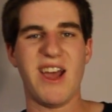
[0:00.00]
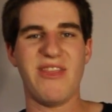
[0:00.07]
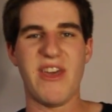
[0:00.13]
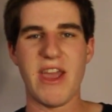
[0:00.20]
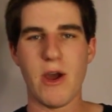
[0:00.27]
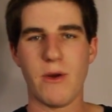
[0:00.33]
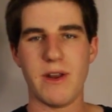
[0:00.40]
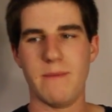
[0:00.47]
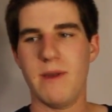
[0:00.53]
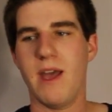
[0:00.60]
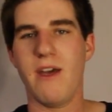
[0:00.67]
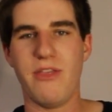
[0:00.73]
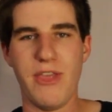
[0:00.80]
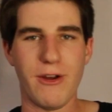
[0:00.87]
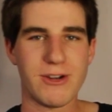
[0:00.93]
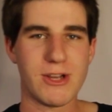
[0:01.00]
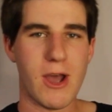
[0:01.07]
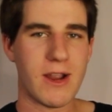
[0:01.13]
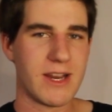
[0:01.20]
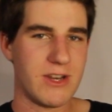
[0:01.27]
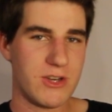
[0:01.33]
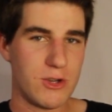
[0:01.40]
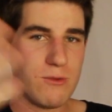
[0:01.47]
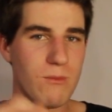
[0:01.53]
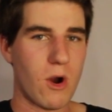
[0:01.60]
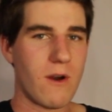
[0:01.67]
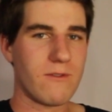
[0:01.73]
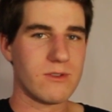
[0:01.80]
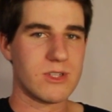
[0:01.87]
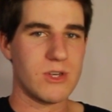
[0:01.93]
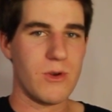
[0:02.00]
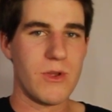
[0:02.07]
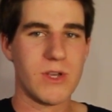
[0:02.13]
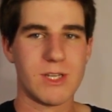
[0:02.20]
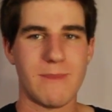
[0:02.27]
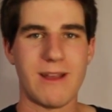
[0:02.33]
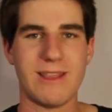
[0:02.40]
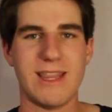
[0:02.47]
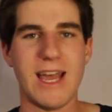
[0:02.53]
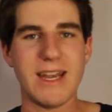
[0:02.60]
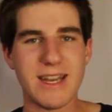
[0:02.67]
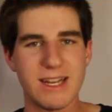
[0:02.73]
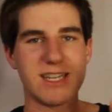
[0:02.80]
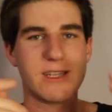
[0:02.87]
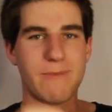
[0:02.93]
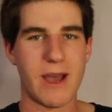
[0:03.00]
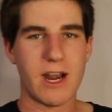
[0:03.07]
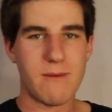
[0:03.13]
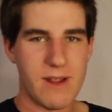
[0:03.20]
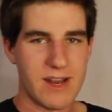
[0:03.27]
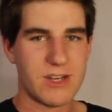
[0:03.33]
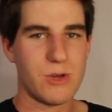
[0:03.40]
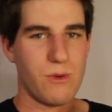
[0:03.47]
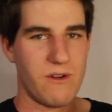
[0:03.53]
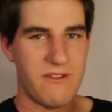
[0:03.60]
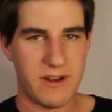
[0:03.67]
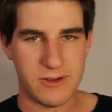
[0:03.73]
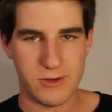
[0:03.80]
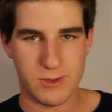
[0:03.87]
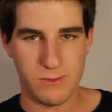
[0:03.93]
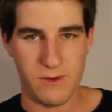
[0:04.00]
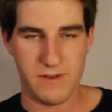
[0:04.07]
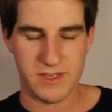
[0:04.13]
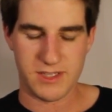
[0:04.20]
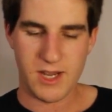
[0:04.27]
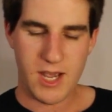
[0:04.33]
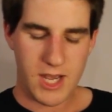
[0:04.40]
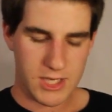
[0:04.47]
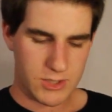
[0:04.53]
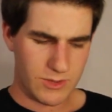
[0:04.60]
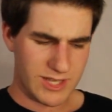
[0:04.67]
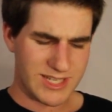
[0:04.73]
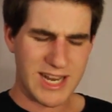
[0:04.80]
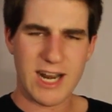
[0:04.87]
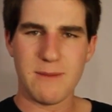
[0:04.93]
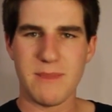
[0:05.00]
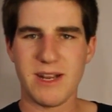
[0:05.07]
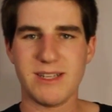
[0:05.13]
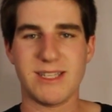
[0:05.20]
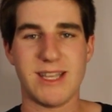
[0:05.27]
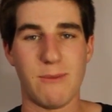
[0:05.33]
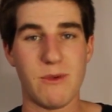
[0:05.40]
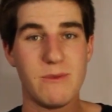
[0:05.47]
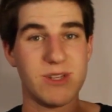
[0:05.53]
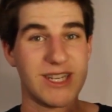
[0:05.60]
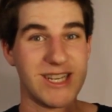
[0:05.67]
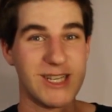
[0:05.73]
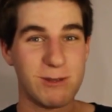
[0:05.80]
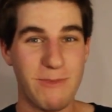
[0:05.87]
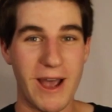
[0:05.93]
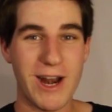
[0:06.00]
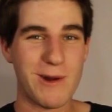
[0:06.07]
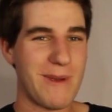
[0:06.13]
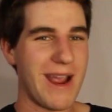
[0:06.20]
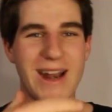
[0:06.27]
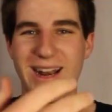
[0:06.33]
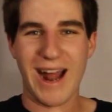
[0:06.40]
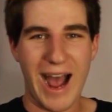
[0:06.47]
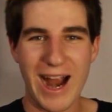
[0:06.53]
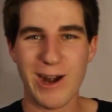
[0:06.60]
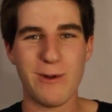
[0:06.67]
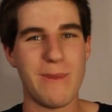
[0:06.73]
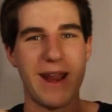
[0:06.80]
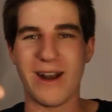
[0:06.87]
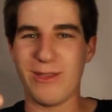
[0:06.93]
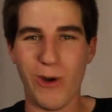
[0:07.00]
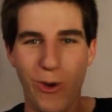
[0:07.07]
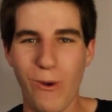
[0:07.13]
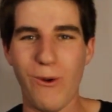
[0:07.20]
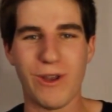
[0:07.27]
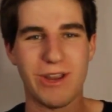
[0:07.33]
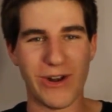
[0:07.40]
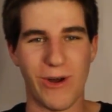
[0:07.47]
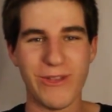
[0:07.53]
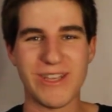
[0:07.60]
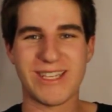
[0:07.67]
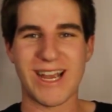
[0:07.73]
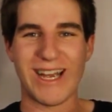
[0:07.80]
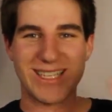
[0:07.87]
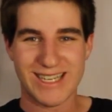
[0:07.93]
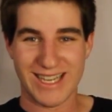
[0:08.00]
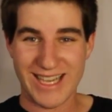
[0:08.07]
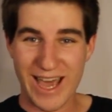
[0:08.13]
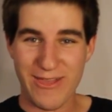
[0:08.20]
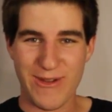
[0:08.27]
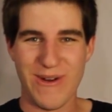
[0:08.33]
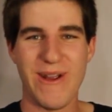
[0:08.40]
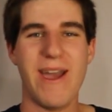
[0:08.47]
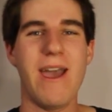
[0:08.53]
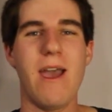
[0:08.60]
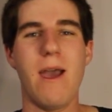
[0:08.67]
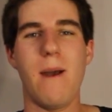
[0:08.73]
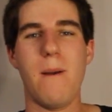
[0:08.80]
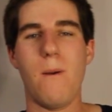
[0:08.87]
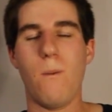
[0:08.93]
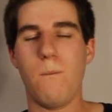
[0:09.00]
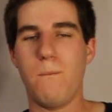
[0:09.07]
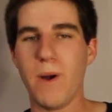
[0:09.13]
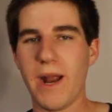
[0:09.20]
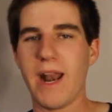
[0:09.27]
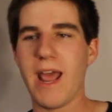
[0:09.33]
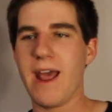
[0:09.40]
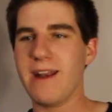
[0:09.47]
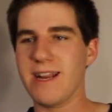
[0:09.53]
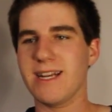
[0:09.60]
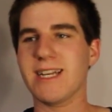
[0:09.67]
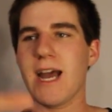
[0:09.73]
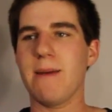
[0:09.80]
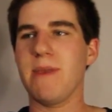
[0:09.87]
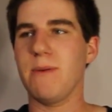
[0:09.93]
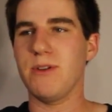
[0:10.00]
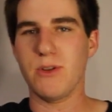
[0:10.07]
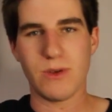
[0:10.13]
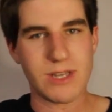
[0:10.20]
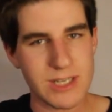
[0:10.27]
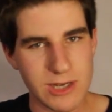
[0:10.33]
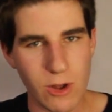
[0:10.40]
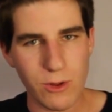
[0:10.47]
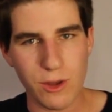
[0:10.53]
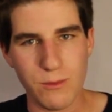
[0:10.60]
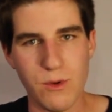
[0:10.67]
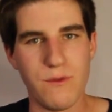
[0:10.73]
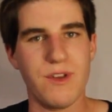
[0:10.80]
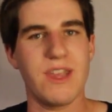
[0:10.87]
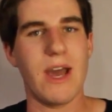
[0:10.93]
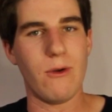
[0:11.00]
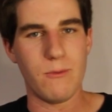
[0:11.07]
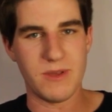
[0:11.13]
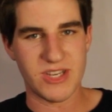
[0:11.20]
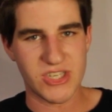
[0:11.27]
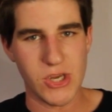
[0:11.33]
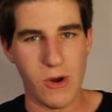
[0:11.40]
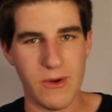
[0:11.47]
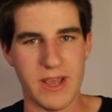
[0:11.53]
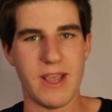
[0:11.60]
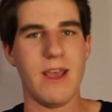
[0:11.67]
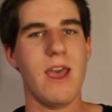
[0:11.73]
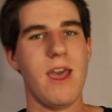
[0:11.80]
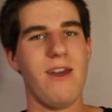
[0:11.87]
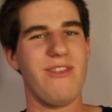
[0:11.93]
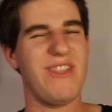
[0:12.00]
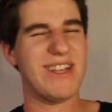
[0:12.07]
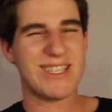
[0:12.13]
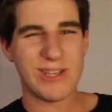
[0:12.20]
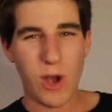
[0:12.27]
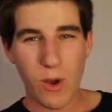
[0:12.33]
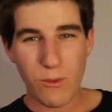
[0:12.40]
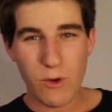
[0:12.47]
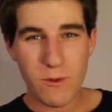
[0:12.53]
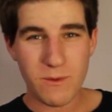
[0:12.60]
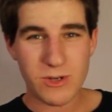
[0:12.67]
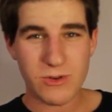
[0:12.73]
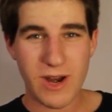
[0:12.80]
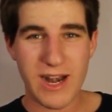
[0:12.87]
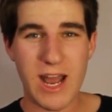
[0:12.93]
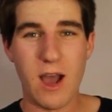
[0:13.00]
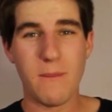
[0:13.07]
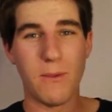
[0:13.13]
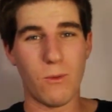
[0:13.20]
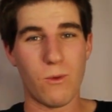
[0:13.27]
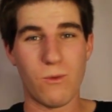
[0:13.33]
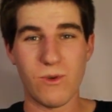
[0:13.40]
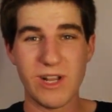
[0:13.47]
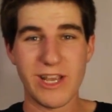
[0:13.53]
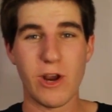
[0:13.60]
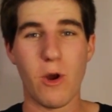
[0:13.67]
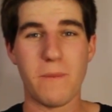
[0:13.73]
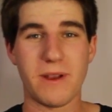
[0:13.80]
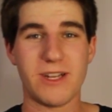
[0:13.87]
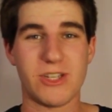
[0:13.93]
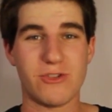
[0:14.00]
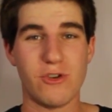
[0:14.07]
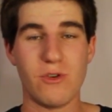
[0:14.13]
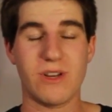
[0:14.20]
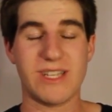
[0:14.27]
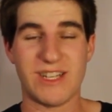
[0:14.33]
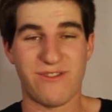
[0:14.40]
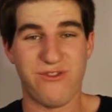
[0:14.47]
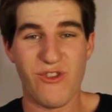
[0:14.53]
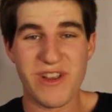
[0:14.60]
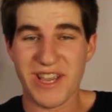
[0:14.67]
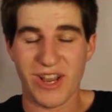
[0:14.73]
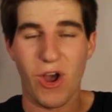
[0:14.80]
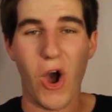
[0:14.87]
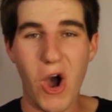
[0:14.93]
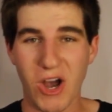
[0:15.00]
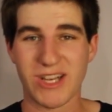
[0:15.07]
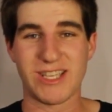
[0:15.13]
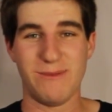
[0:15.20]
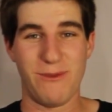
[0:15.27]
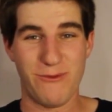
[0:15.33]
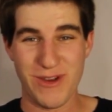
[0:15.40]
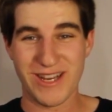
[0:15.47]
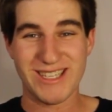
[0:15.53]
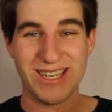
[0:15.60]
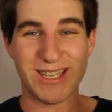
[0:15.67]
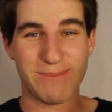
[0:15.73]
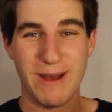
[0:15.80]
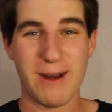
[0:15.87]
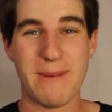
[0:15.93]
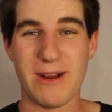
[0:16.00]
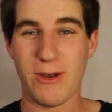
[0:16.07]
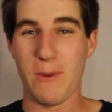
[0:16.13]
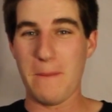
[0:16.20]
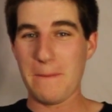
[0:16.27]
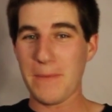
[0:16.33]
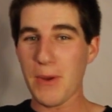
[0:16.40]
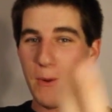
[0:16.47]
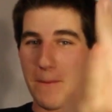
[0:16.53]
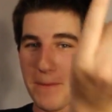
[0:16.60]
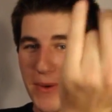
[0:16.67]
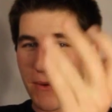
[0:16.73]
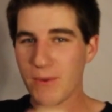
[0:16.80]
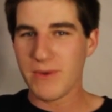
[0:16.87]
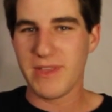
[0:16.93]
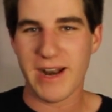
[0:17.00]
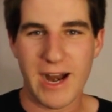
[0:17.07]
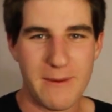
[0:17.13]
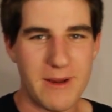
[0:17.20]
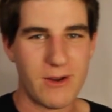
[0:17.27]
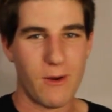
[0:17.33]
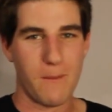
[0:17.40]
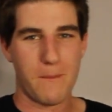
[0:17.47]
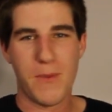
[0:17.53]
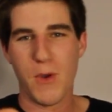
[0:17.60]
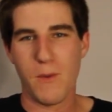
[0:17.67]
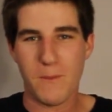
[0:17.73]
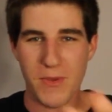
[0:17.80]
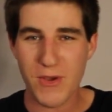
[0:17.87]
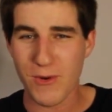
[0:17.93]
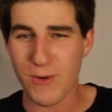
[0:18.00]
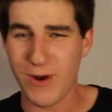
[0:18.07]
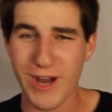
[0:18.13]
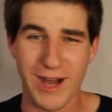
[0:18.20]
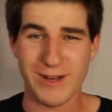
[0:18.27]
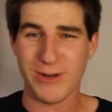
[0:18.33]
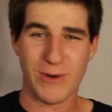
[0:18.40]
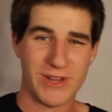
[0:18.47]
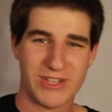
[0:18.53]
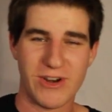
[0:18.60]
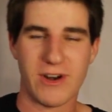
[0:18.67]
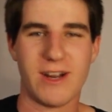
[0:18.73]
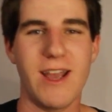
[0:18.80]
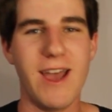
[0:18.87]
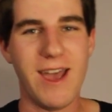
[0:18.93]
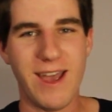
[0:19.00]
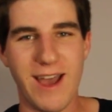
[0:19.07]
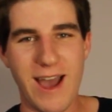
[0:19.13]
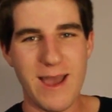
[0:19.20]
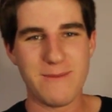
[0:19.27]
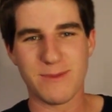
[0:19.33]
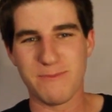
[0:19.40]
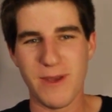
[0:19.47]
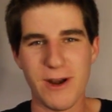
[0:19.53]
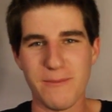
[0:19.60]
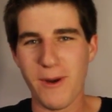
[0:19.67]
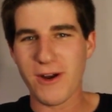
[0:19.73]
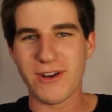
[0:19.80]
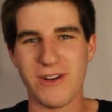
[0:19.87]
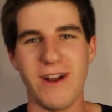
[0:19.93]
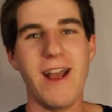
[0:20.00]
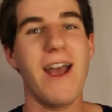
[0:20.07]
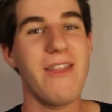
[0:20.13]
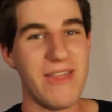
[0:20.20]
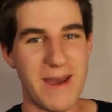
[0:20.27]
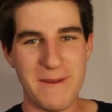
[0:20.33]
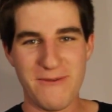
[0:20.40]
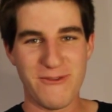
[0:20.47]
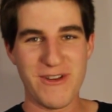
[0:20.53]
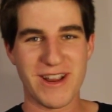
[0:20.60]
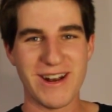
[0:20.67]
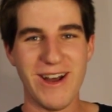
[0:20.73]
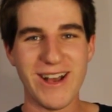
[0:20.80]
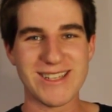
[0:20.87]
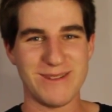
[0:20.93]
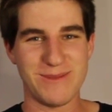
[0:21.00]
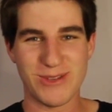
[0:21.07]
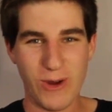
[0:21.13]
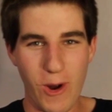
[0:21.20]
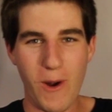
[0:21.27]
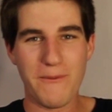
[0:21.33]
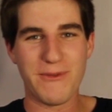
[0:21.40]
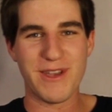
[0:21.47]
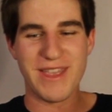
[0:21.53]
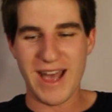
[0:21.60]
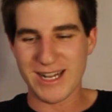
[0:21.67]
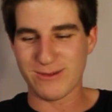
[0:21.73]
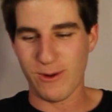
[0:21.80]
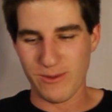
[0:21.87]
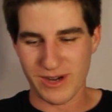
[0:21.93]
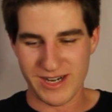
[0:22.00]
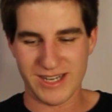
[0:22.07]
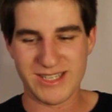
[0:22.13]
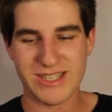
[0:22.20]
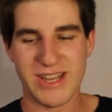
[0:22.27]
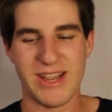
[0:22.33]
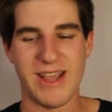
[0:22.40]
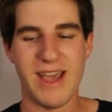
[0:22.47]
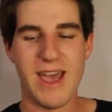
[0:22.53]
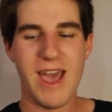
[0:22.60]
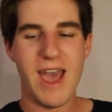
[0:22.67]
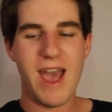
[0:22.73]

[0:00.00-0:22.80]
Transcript: They own him. They're talking to Marvel Studios about lending Spider-Man to Avengers movies. So what this kind of means is that we would see Spider-Man and Iron Man and the Hulk and all these guys together, but anytime they would do a solo movie, that would be Sony. This is all rumors right now, but we're really hoping it's true because it's freaking awesome. If we see Spider-Man going pew pew and then Iron Man going pew pew, Tony Stark, I'm Peter Parker, that'd be freaking awesome. So hopefully that's what we're gonna see.